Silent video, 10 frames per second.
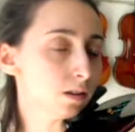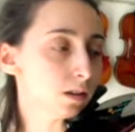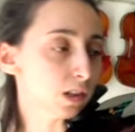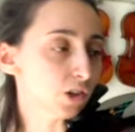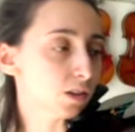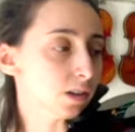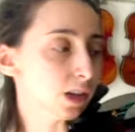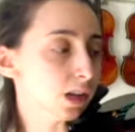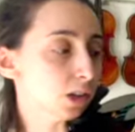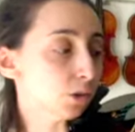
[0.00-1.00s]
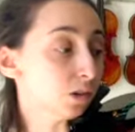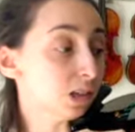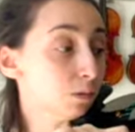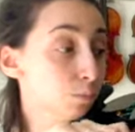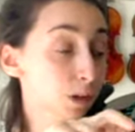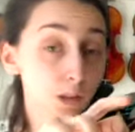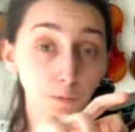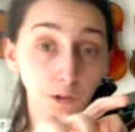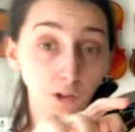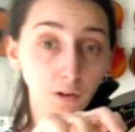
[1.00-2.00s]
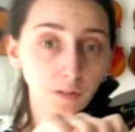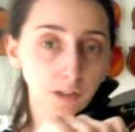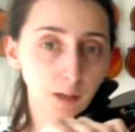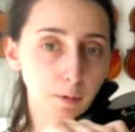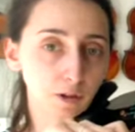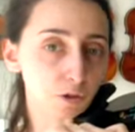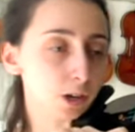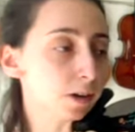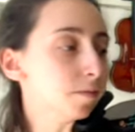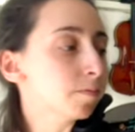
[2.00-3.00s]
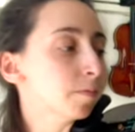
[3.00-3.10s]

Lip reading: Let's try that again. So playing the first note of the D major scale,